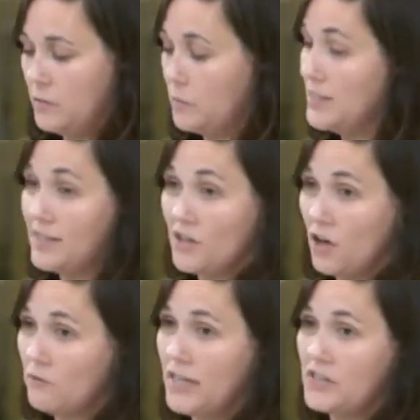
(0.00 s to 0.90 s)
We did
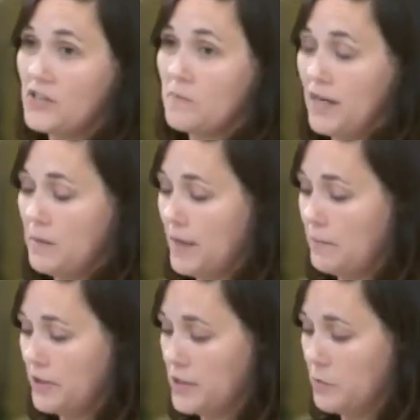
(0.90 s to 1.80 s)
not reach as many
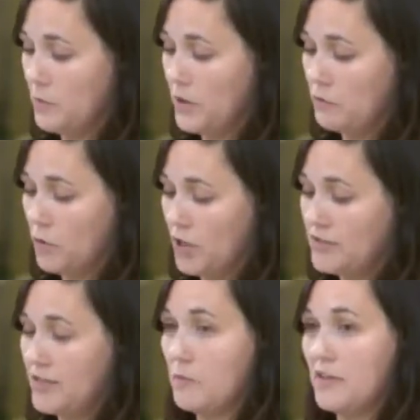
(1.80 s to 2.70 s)
people as we would have
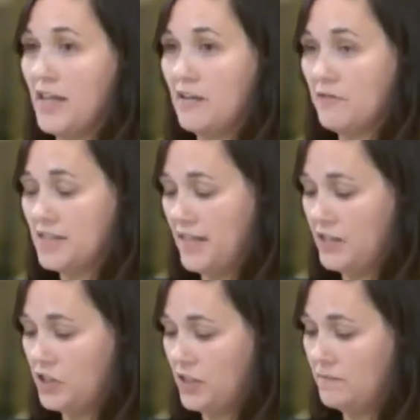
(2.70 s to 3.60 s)
wanted with the
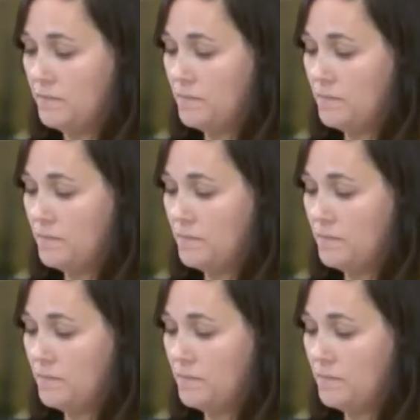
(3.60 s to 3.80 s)
invitation.